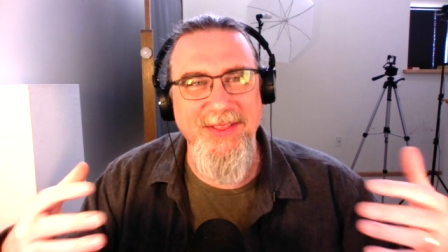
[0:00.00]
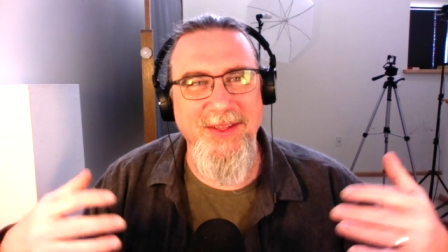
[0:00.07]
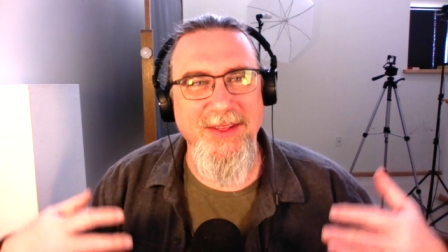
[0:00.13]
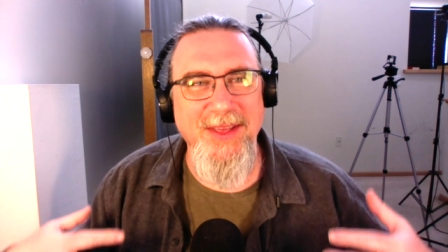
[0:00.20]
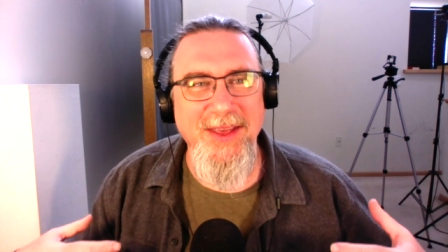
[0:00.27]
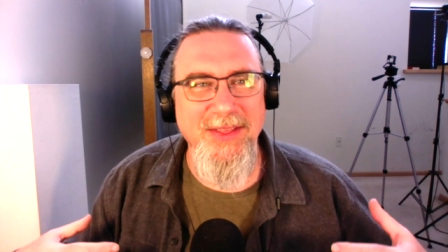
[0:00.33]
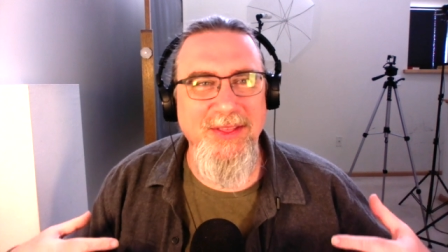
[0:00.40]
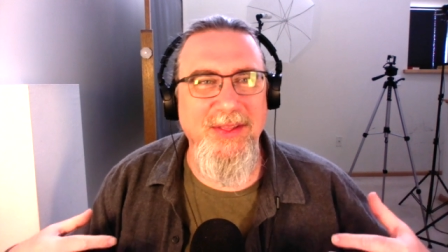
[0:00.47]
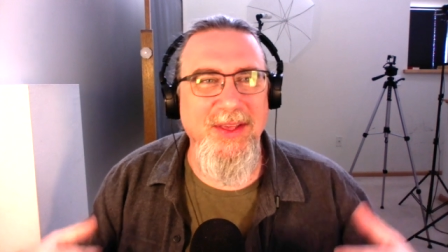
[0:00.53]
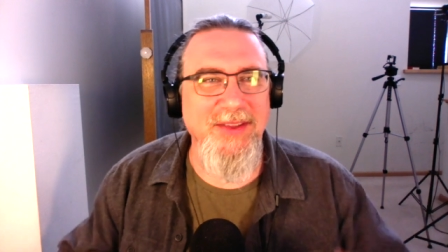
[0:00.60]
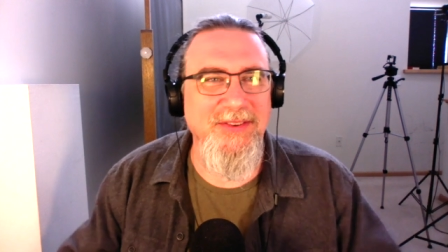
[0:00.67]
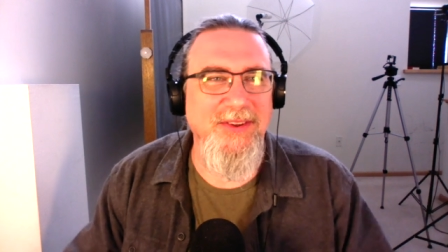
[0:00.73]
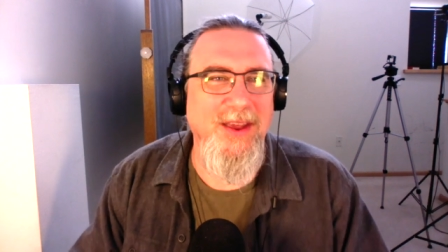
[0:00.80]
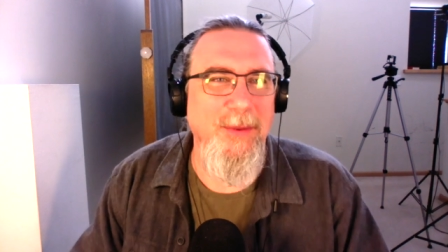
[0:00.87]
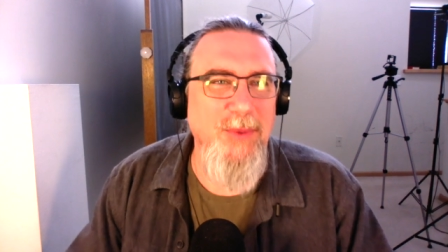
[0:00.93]
the
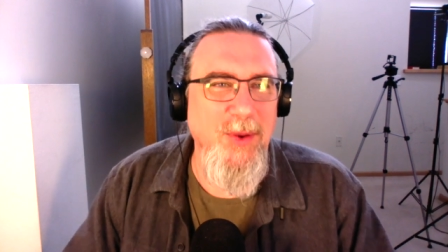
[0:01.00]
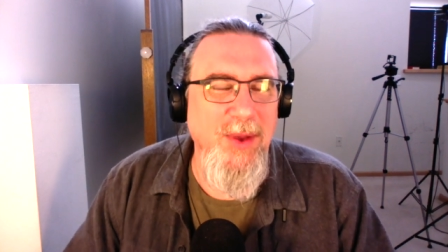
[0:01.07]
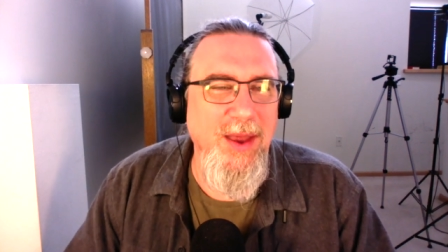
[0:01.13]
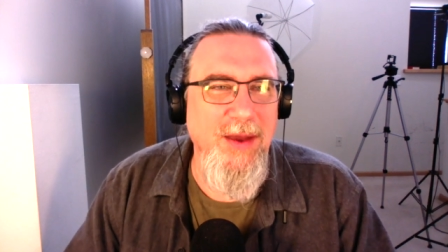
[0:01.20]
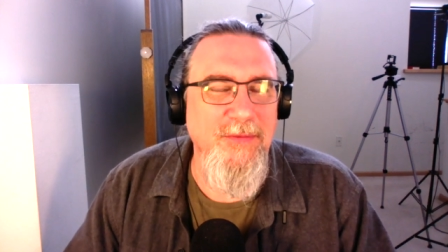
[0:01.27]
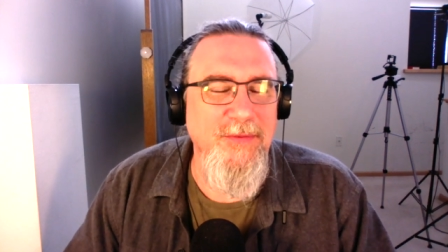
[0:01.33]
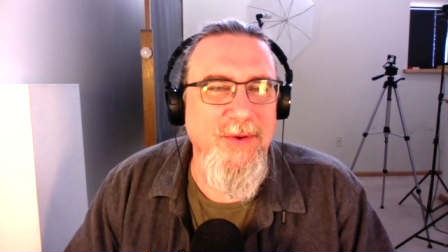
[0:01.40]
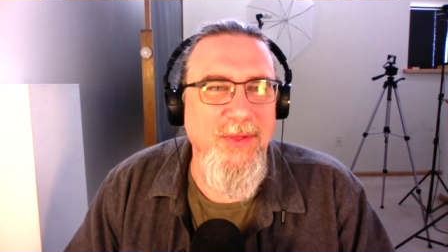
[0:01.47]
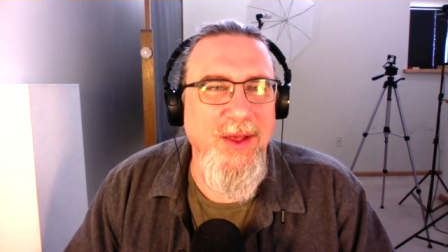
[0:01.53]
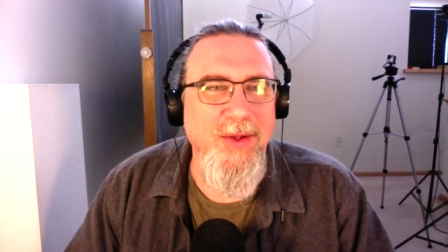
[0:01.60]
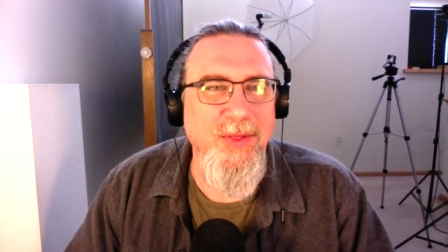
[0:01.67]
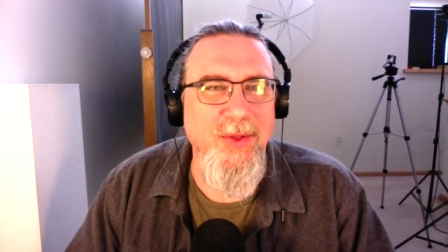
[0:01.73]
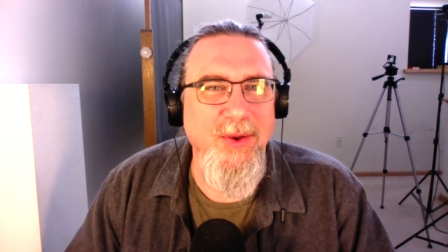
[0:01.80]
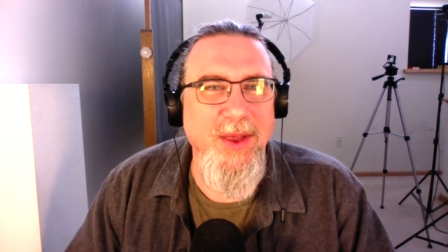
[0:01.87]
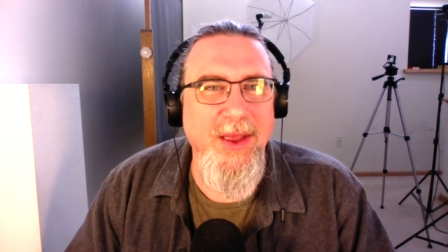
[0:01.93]
less time you have for
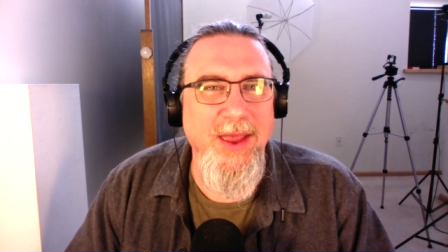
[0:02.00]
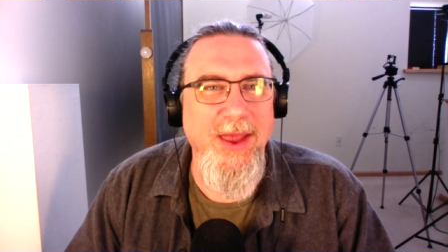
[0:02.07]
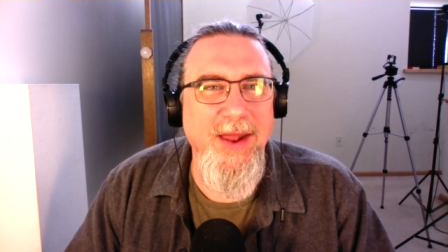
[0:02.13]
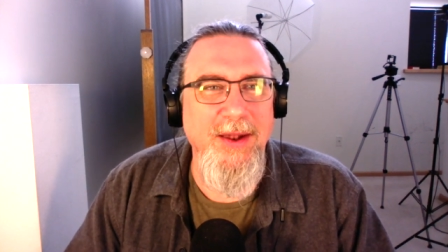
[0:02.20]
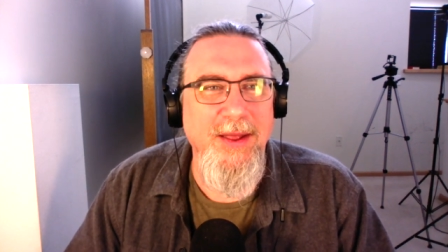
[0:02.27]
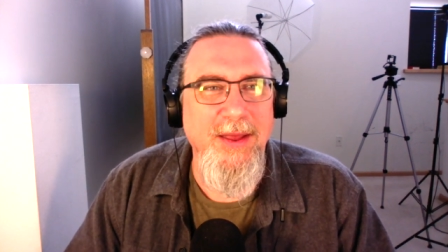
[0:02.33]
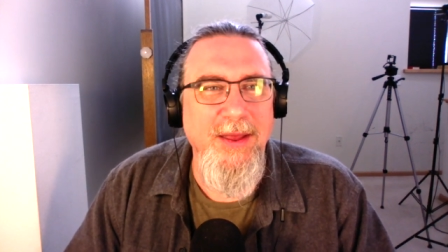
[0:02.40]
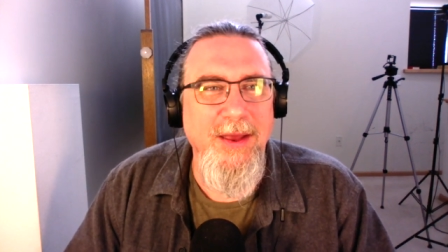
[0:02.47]
like looking at